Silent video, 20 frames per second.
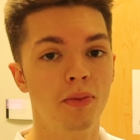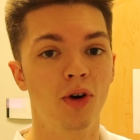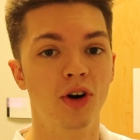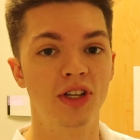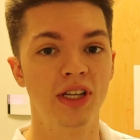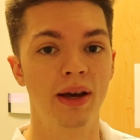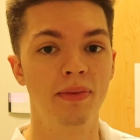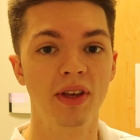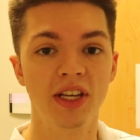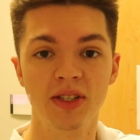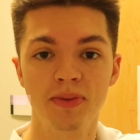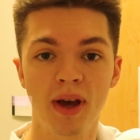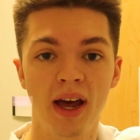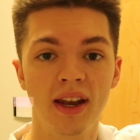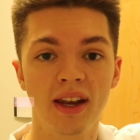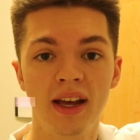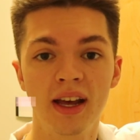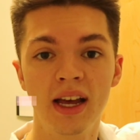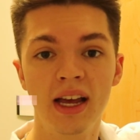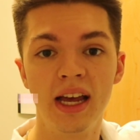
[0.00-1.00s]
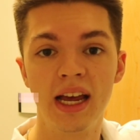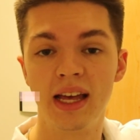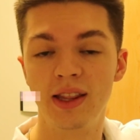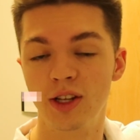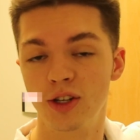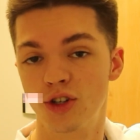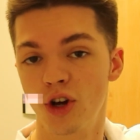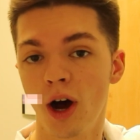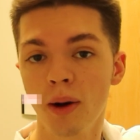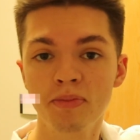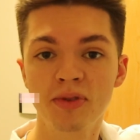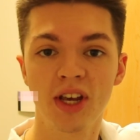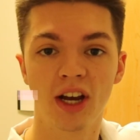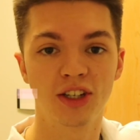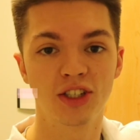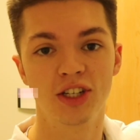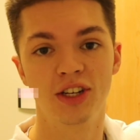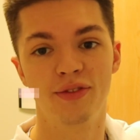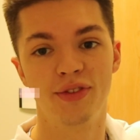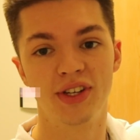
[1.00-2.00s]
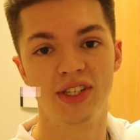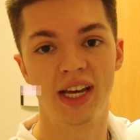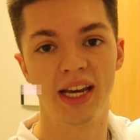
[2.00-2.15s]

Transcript: more time they spend in the top section of the